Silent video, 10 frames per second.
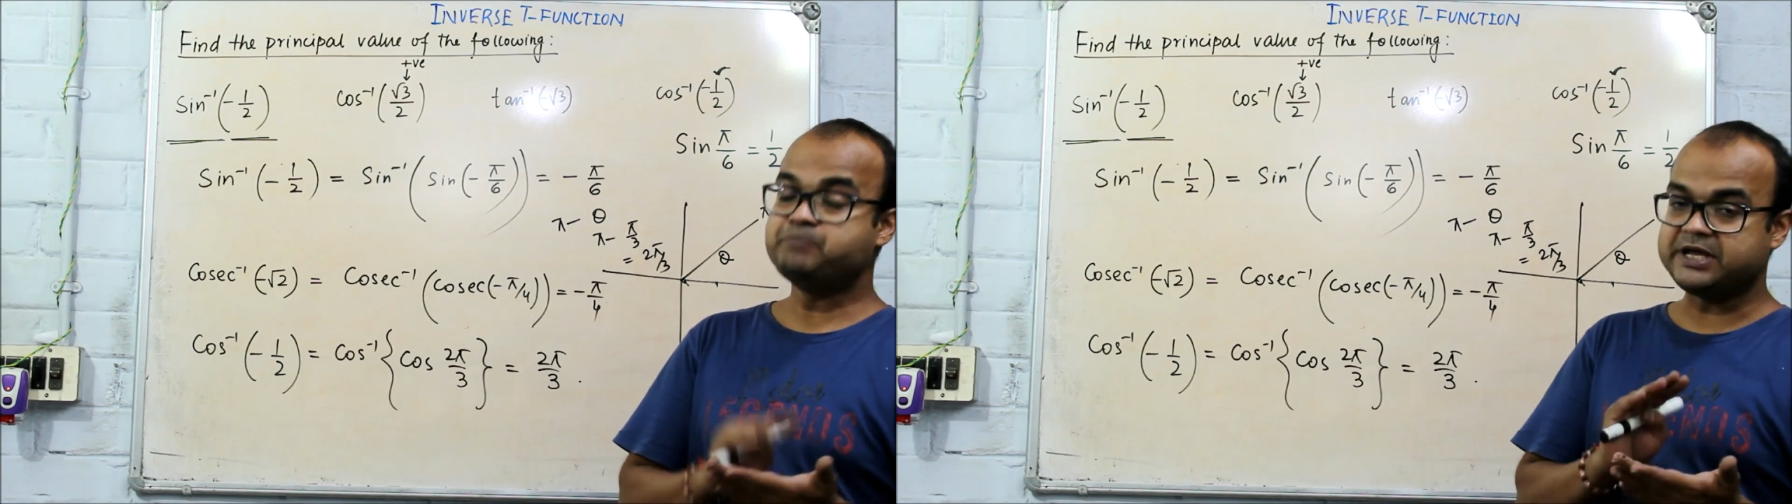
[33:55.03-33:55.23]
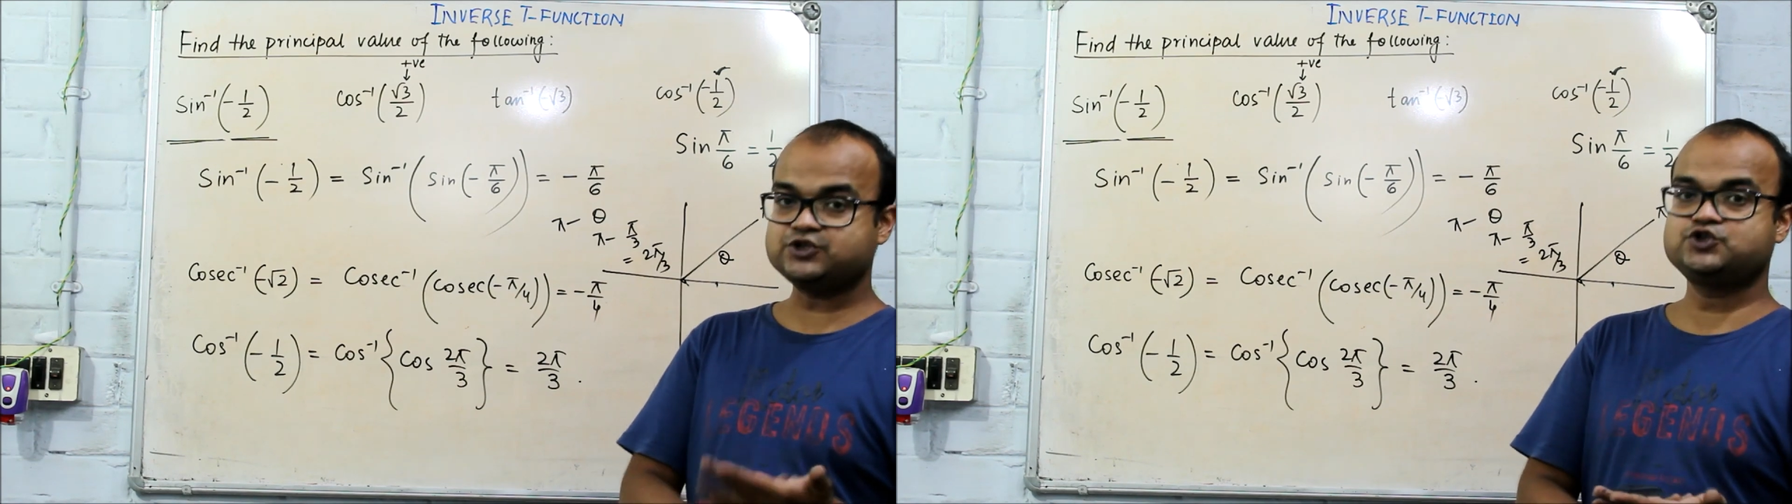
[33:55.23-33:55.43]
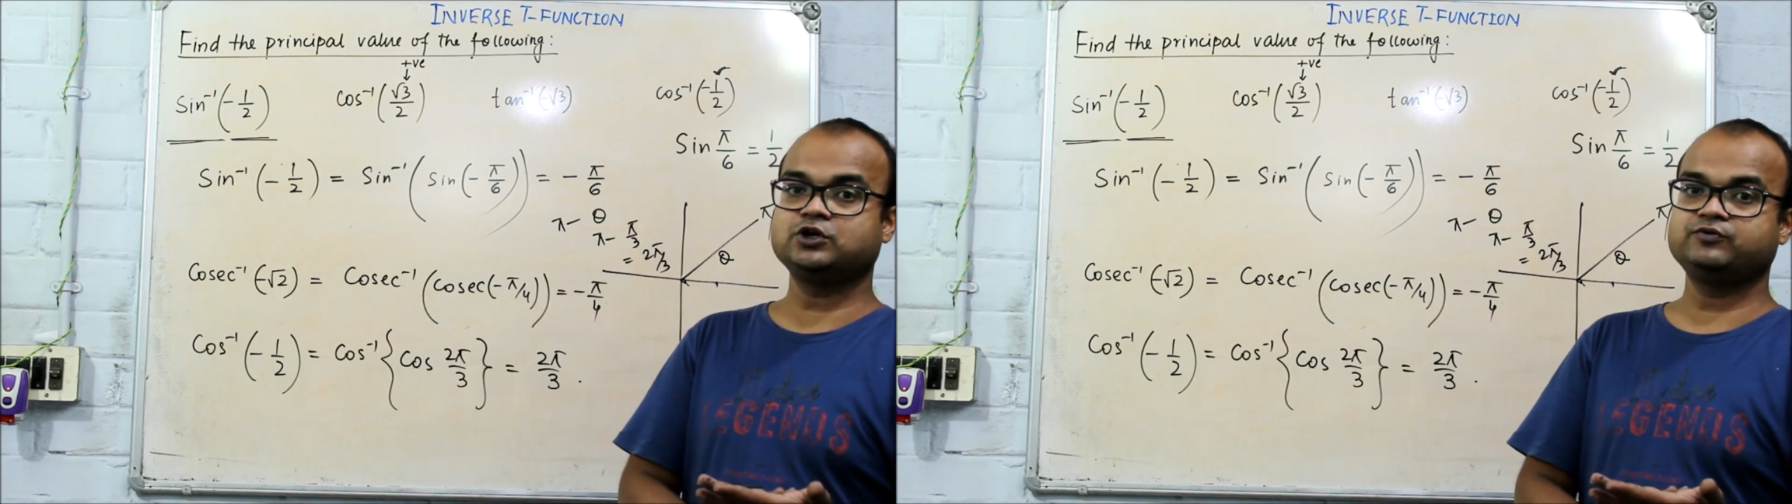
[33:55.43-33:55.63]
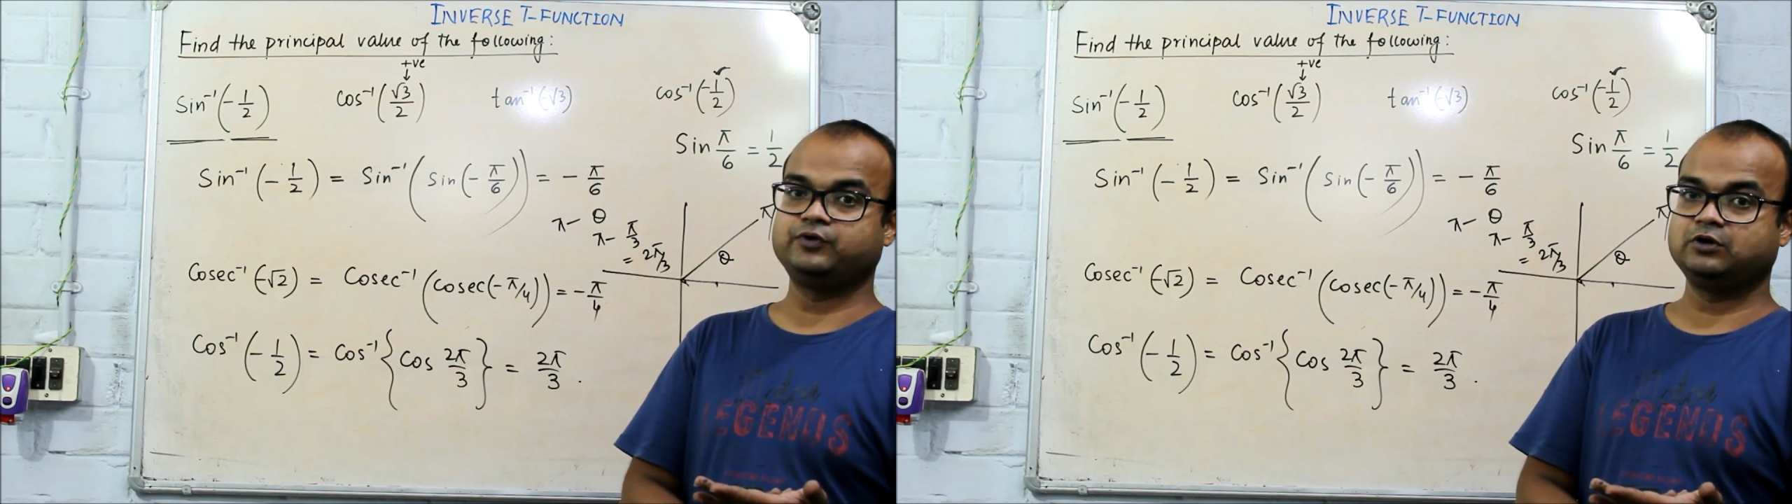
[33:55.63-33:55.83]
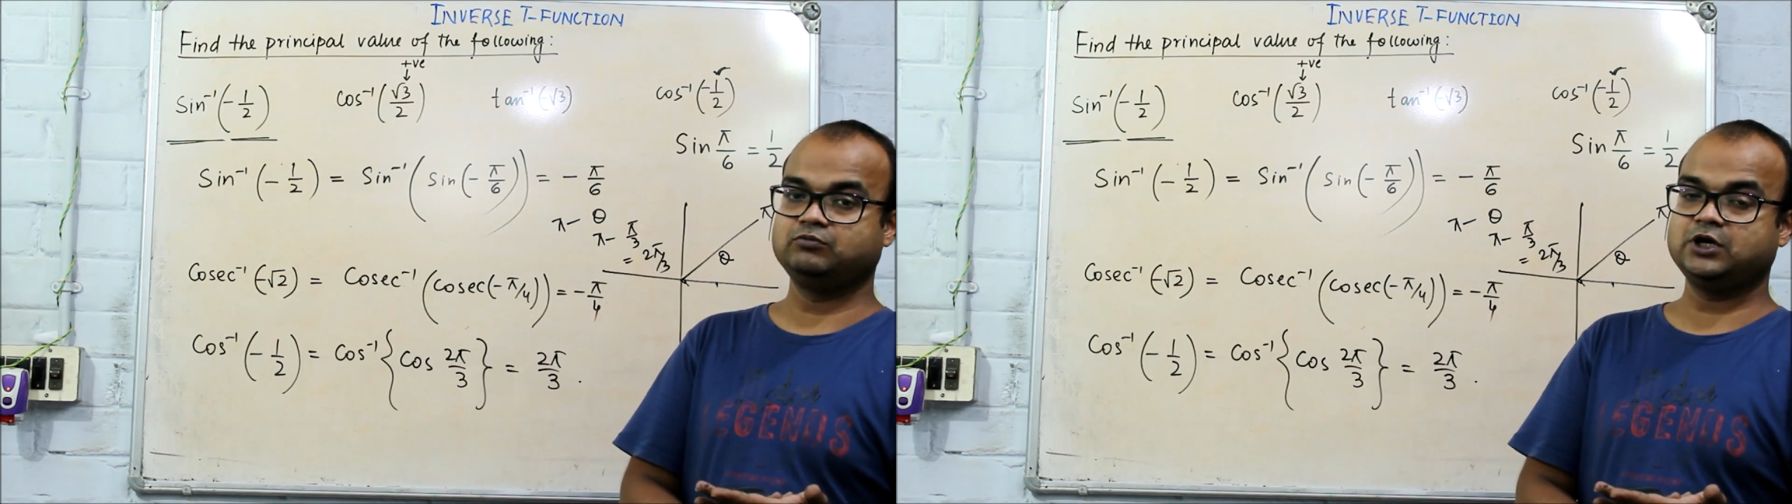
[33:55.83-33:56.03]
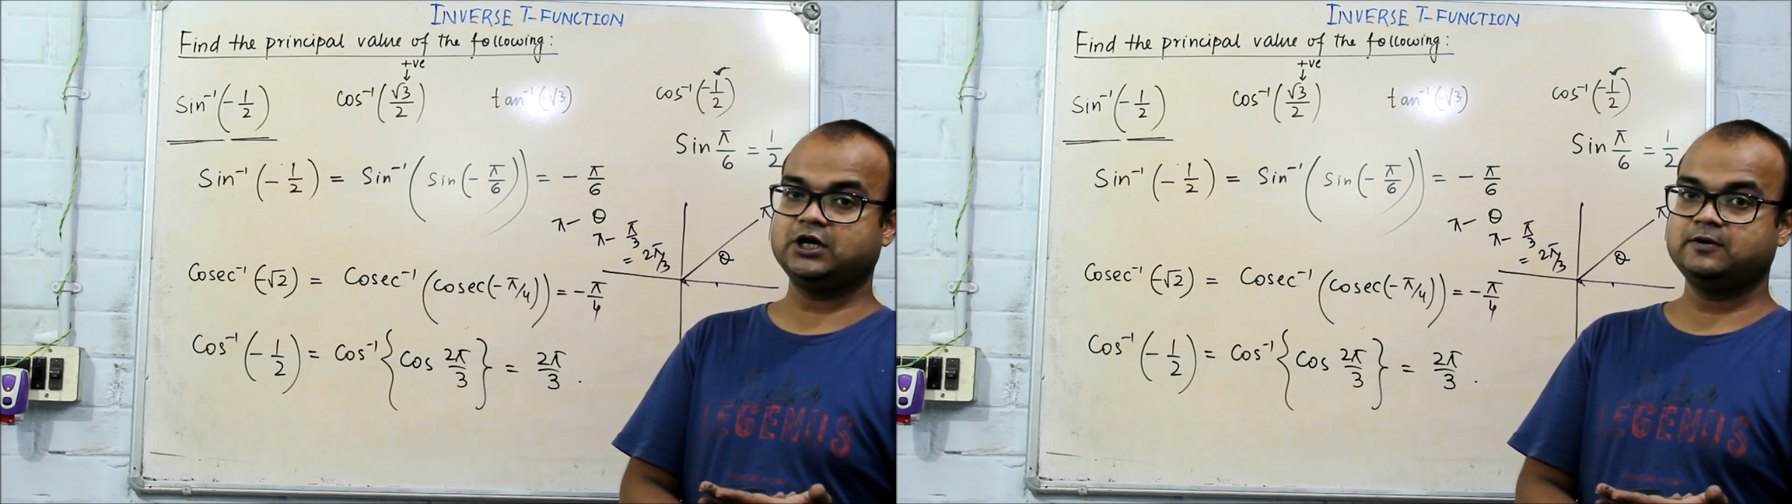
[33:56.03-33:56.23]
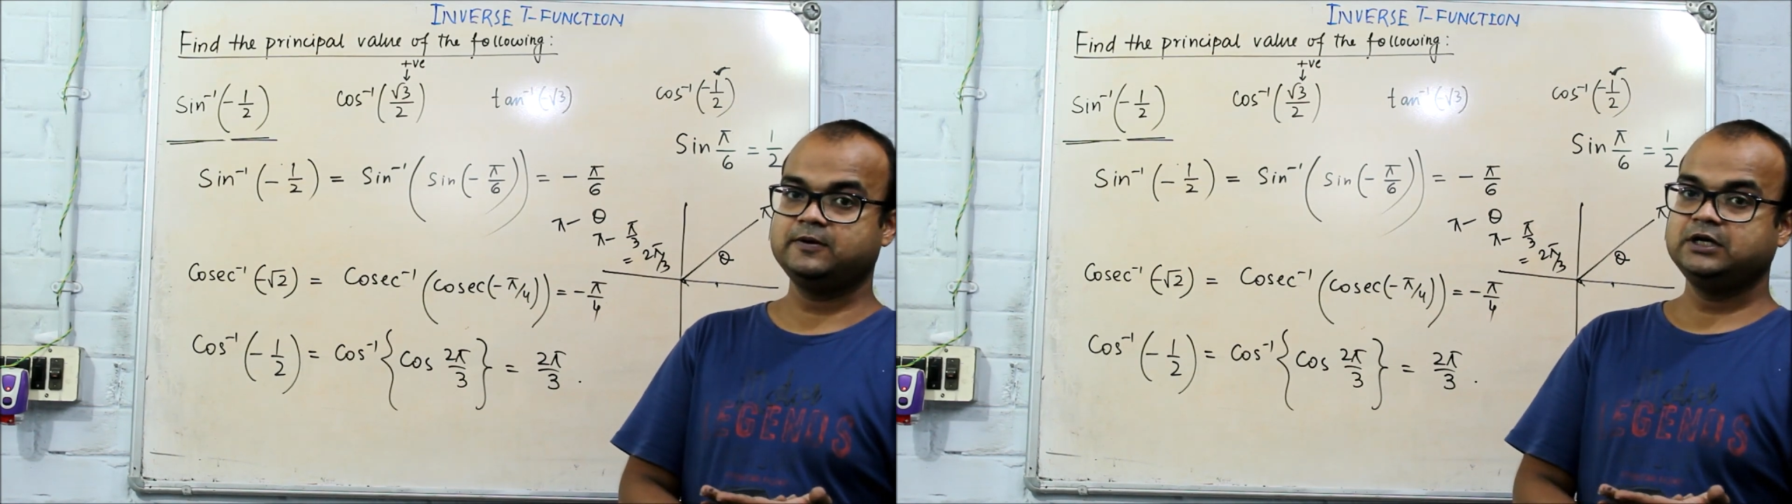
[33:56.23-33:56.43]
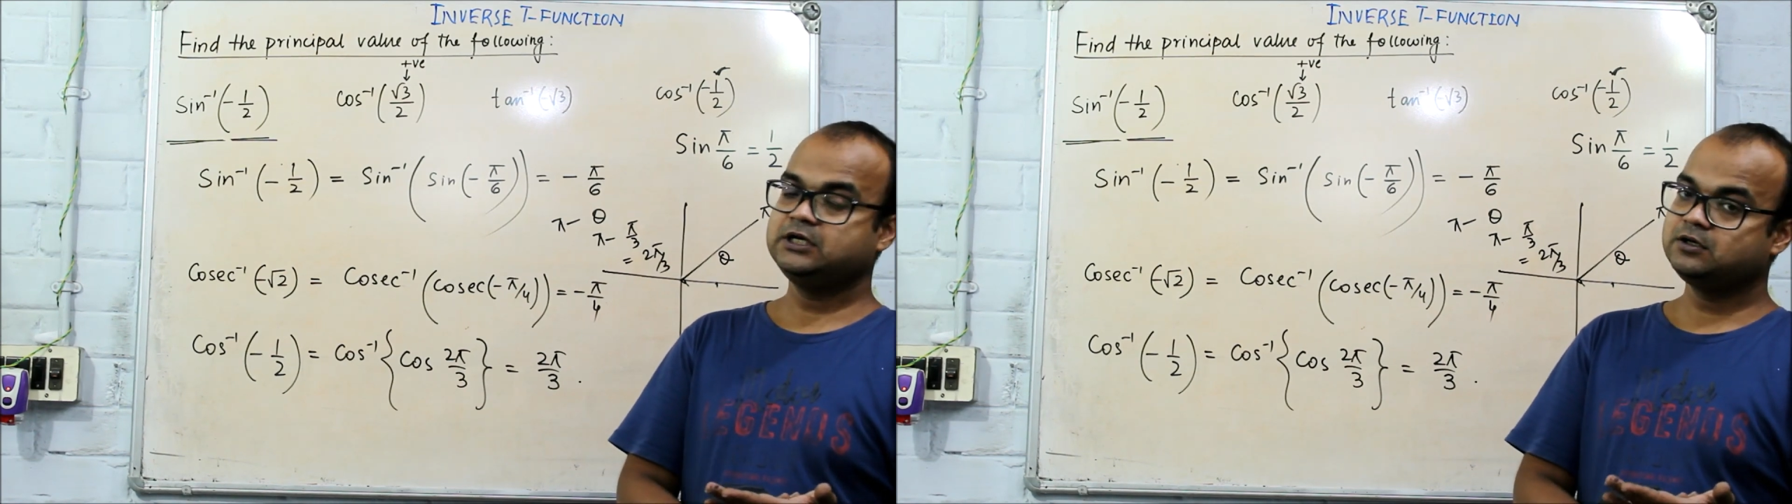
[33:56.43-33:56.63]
based on formula.